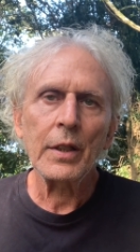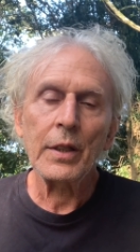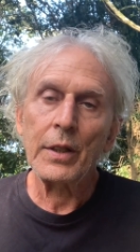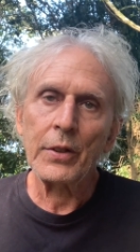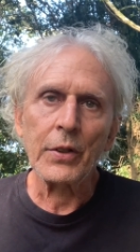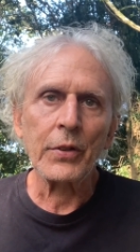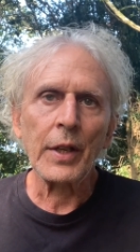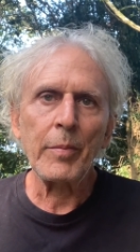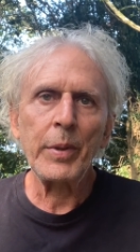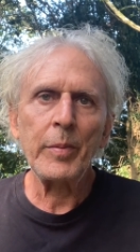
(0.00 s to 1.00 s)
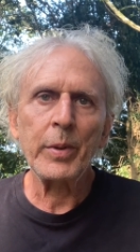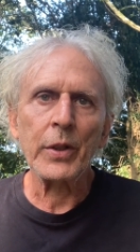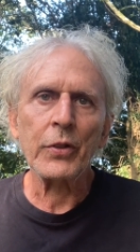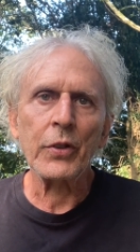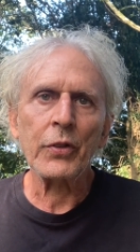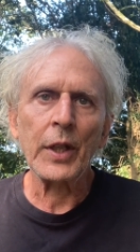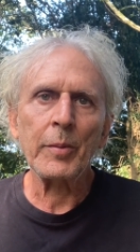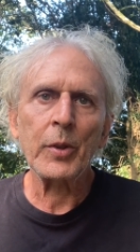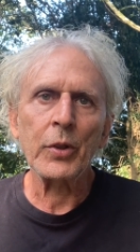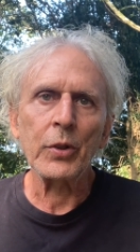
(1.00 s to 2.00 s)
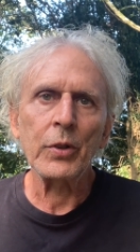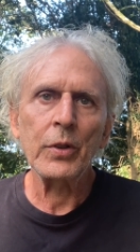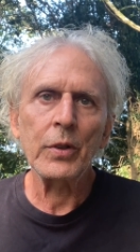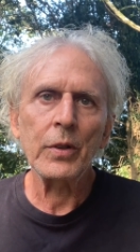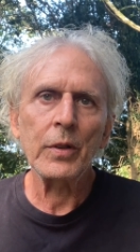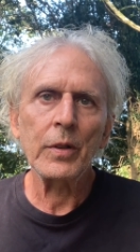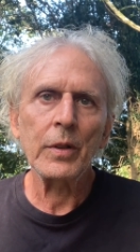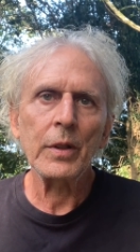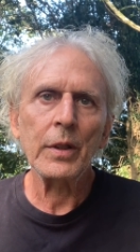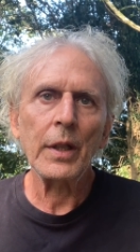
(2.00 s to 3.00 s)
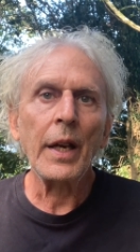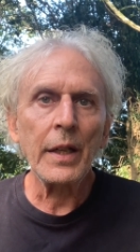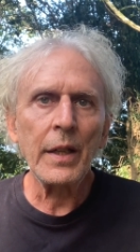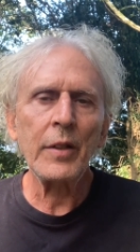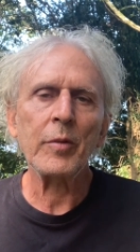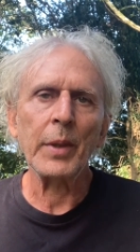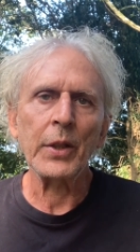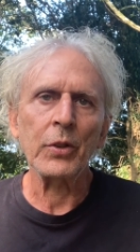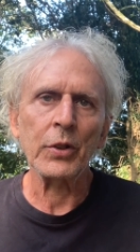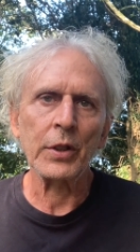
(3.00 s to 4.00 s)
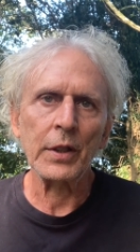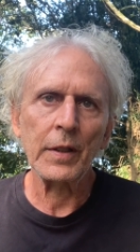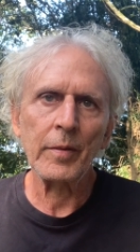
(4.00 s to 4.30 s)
It's the same people, it's the same crew, and it is a minority.